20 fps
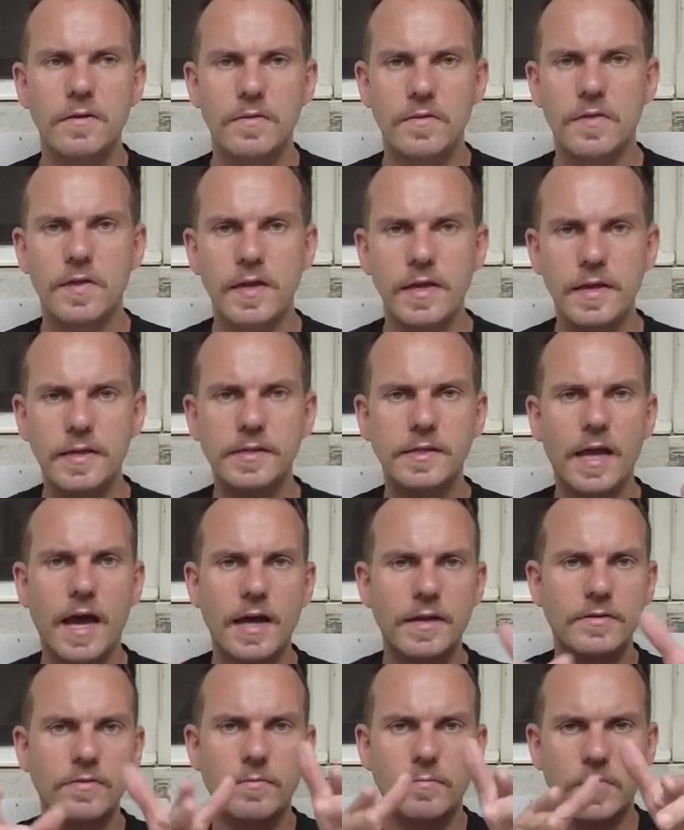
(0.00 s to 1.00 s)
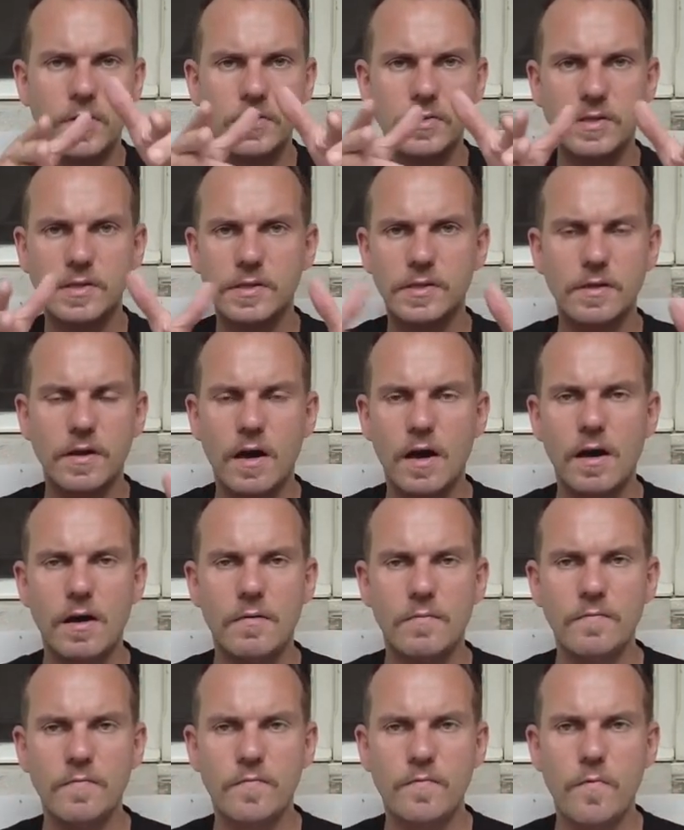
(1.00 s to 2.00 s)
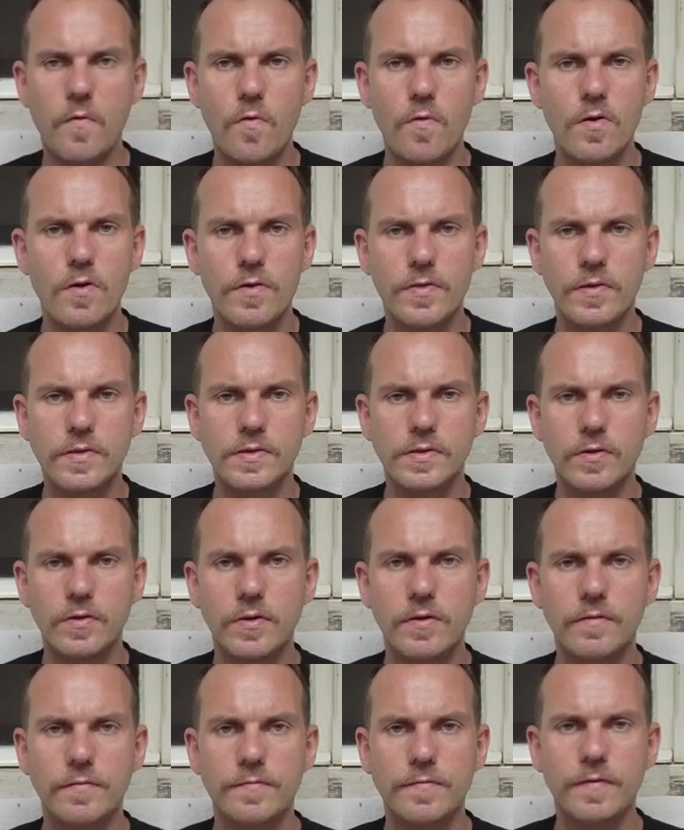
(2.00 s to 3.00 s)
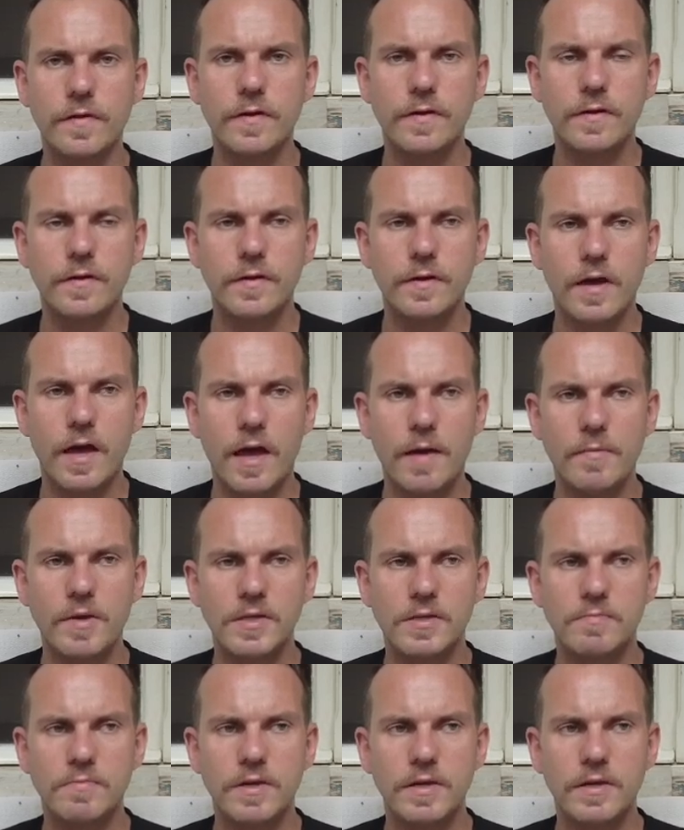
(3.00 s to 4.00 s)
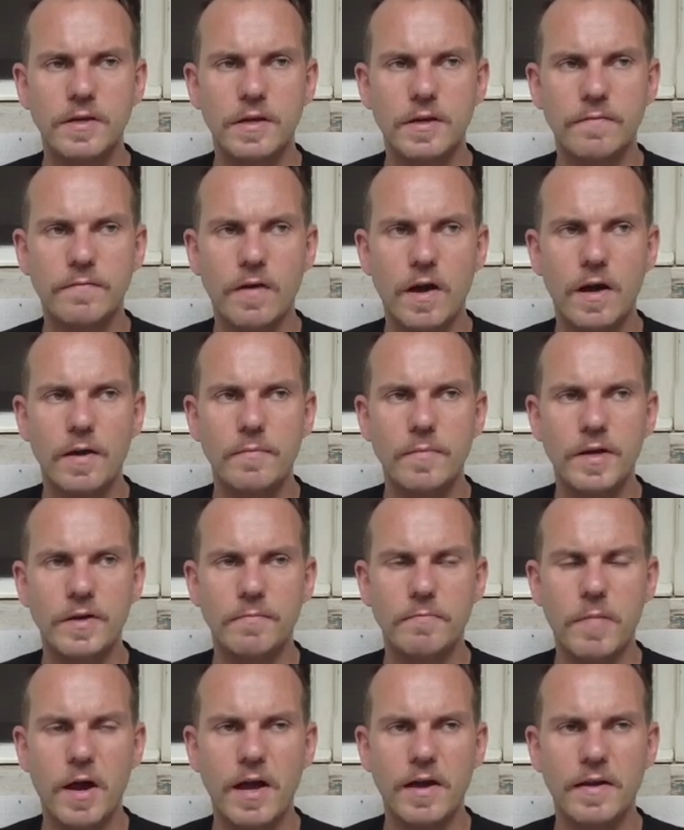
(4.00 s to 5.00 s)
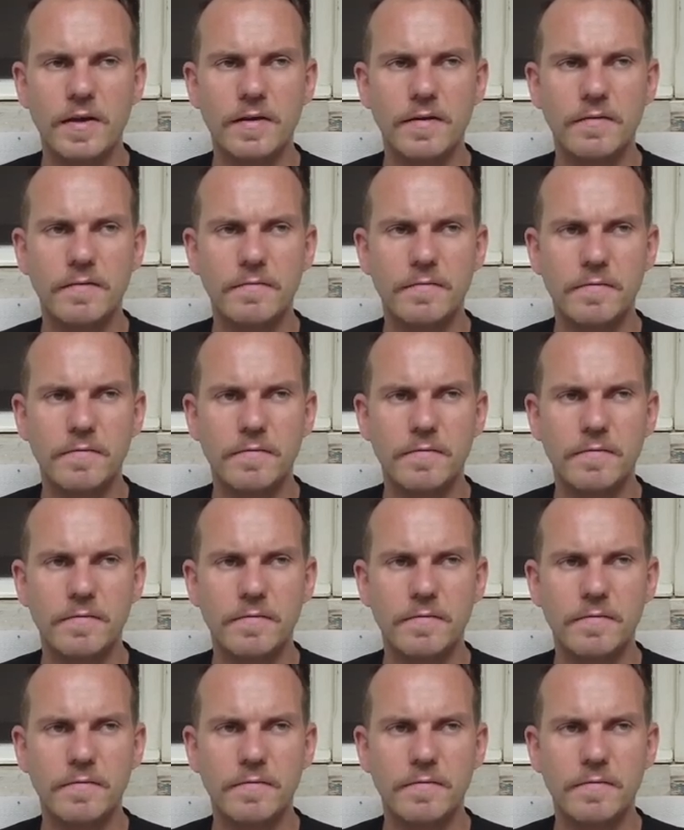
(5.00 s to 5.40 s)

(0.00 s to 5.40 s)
these attributes for the sort of MSP environment by